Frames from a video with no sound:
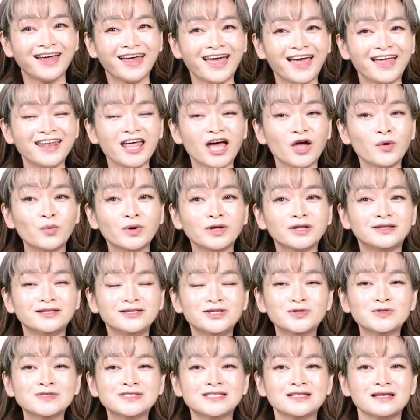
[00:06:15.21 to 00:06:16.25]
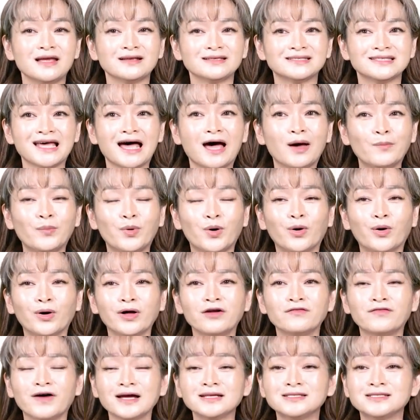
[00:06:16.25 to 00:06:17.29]
And I would use the example,
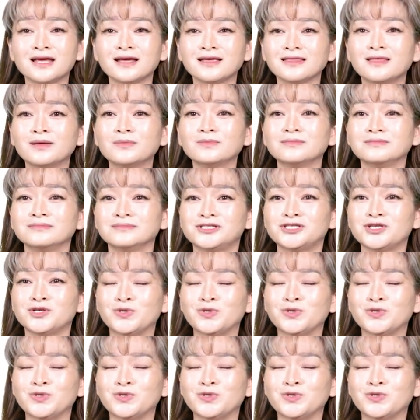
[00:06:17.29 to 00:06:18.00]
if I take them